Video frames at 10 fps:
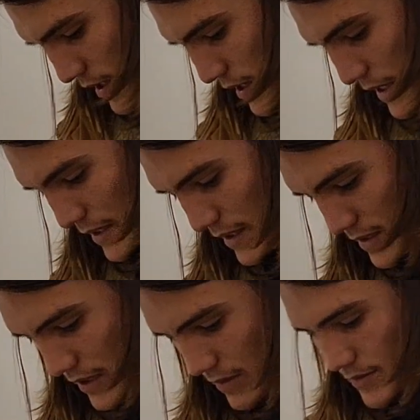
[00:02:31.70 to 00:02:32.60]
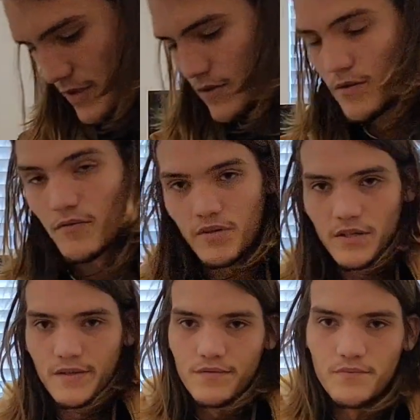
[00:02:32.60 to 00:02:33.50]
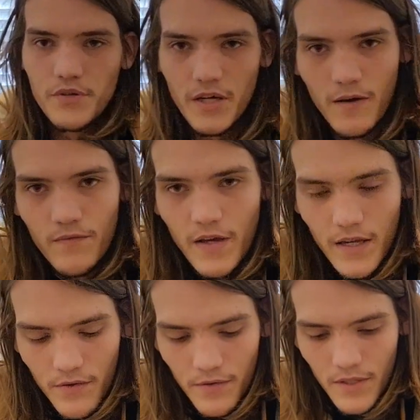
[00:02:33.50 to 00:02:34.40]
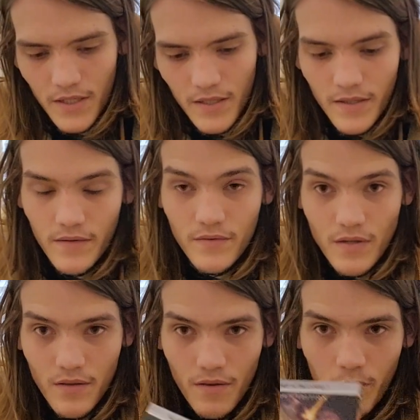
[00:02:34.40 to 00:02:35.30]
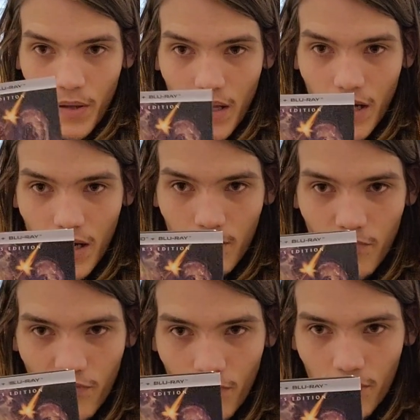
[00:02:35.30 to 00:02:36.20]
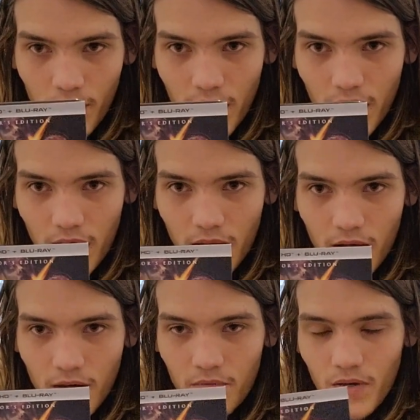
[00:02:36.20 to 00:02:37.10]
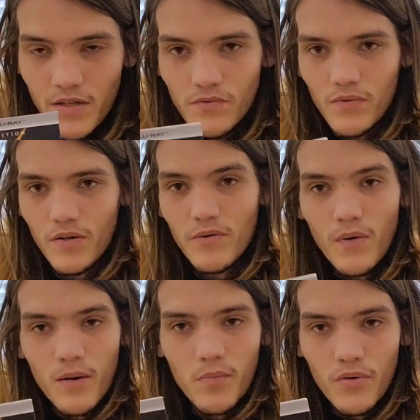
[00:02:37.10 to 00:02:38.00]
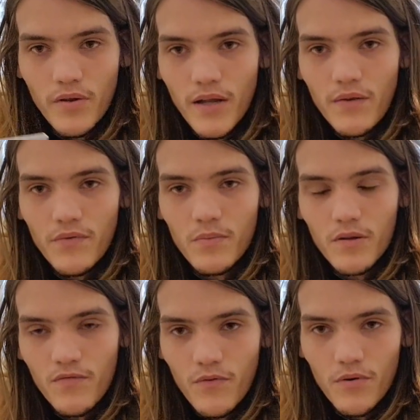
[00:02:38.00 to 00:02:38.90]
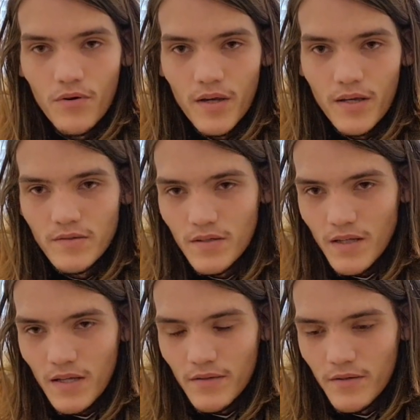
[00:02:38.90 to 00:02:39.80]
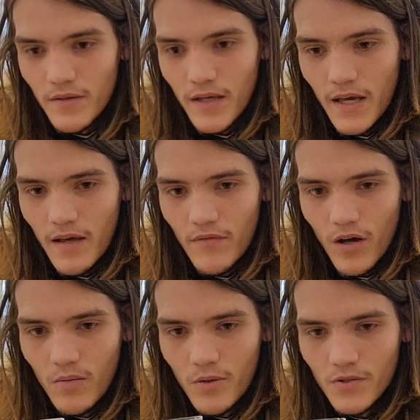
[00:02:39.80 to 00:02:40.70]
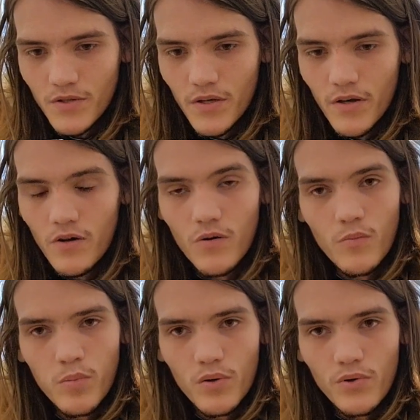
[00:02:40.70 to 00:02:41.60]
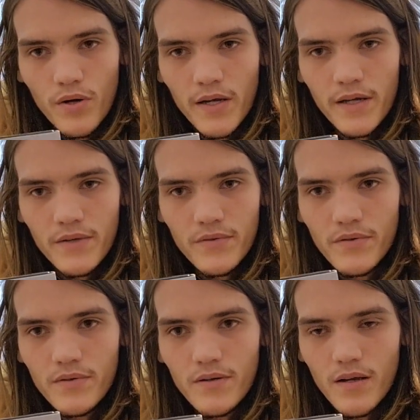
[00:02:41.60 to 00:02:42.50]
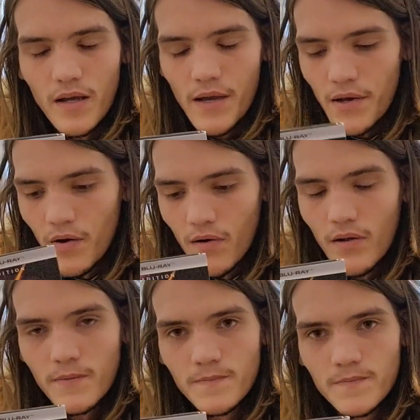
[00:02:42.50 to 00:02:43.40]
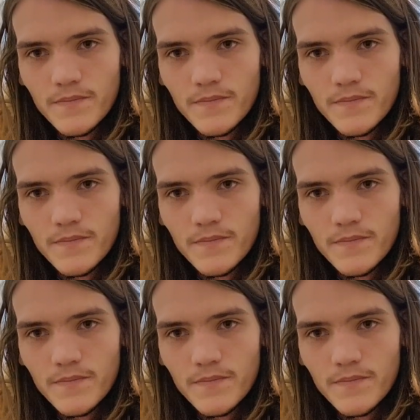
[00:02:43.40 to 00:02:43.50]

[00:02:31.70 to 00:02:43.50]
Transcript: Alright, next up is a newer release from Shout Factory. It is The Blob 4K. Now, if you guys are wondering why I'm pulling out so many 4Ks, because I literally have almost no Blu-rays at all